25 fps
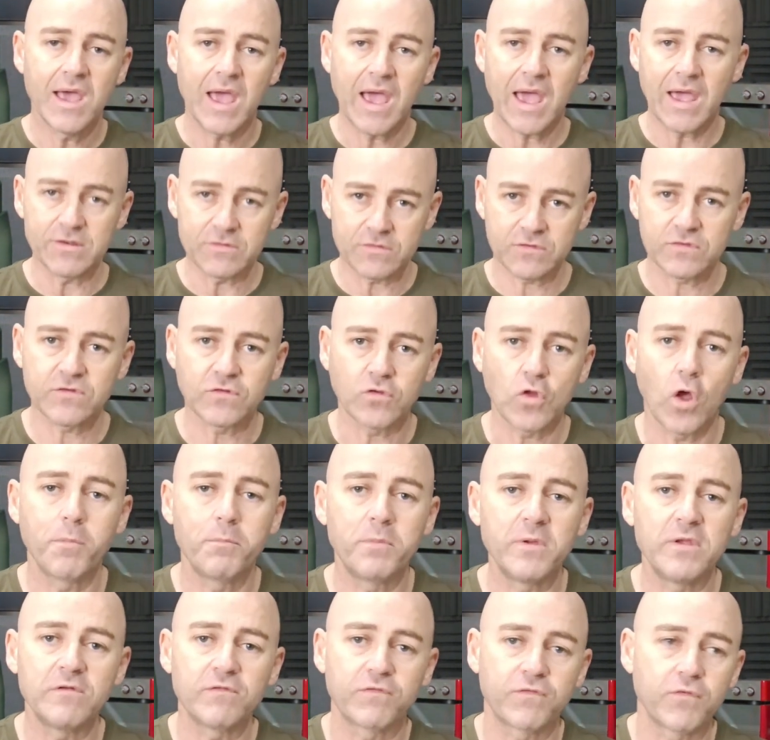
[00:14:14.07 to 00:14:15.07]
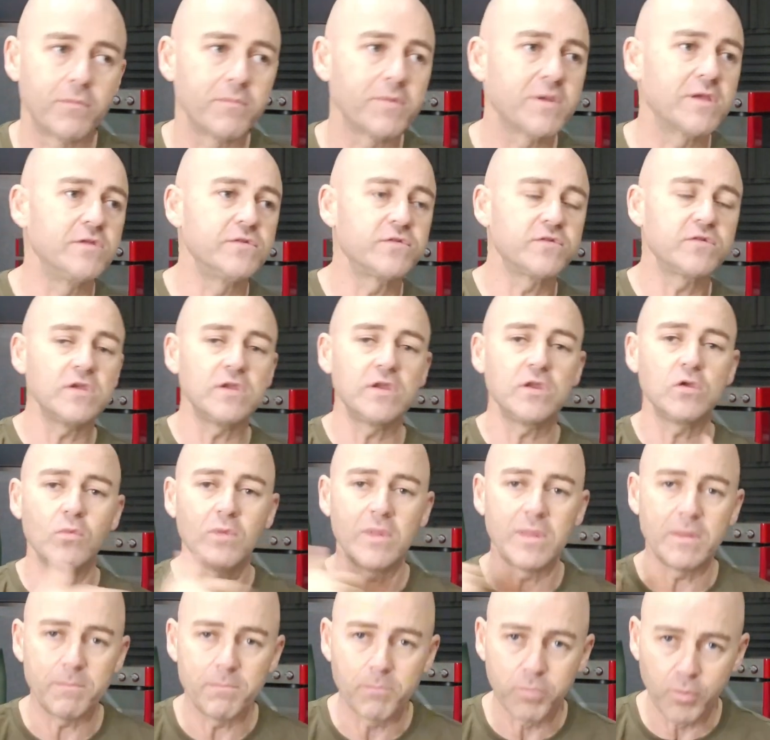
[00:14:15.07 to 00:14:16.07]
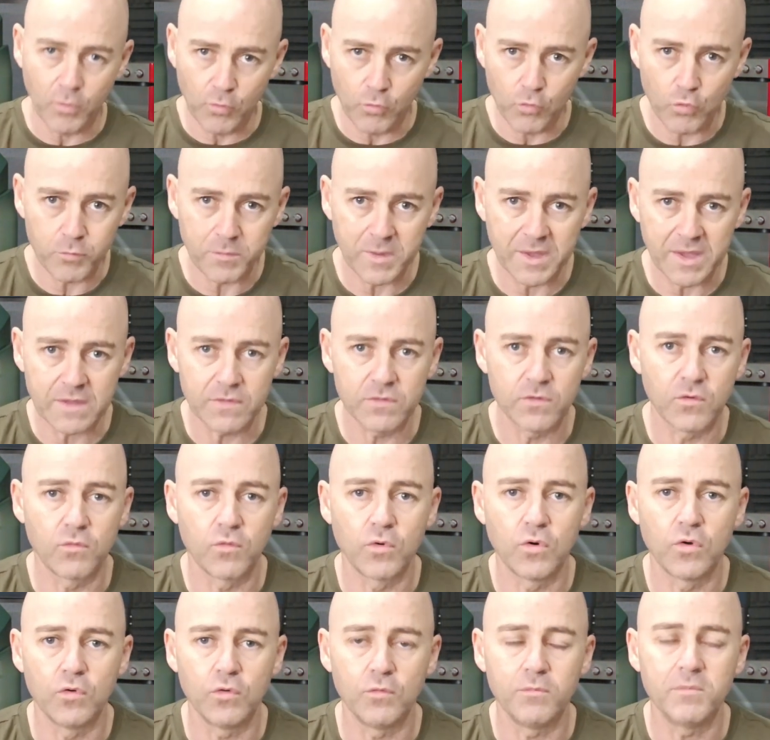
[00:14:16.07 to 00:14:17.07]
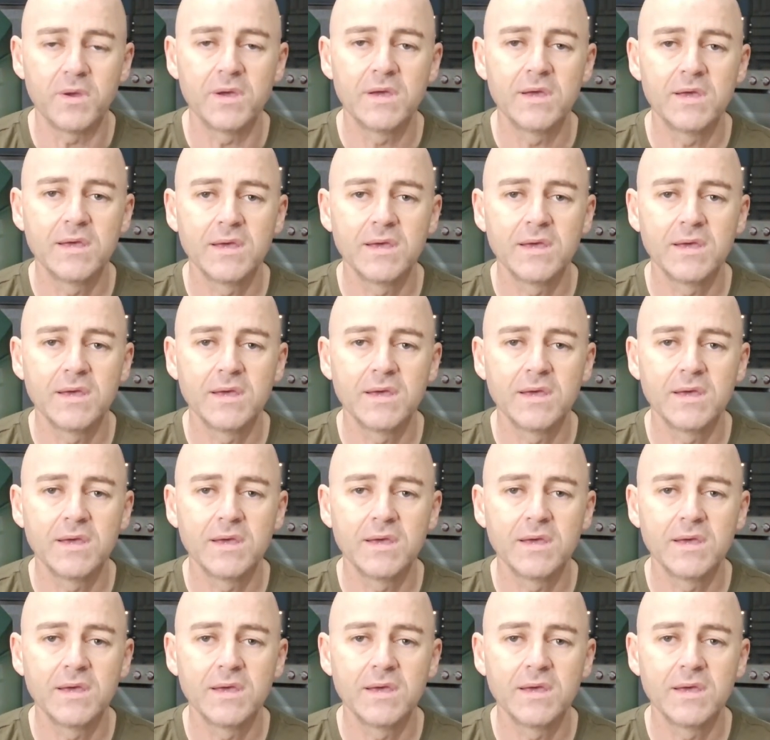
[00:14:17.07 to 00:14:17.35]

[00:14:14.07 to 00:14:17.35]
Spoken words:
and stop it from continually blooming in the room.